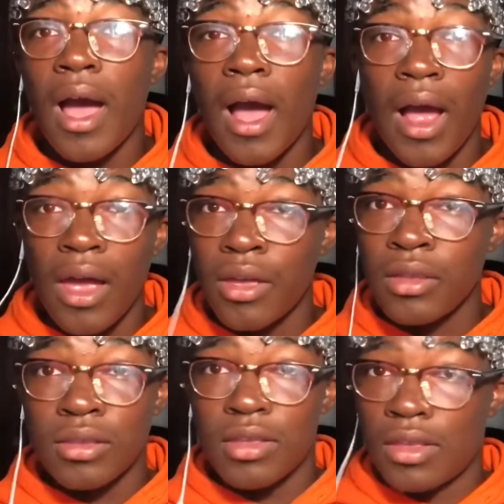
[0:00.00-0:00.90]
I
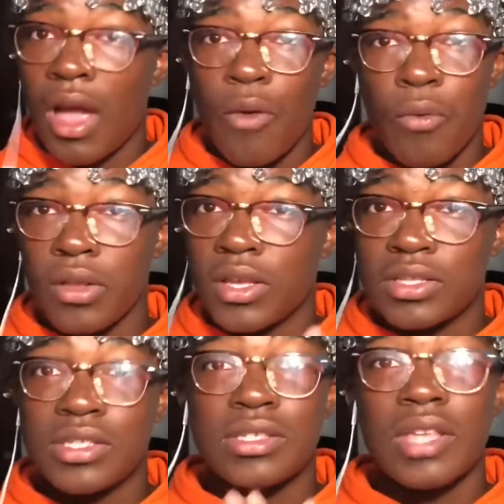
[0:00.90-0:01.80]
did not want to
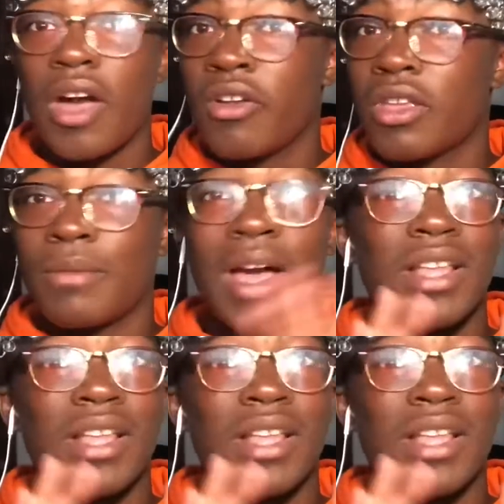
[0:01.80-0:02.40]
tell them I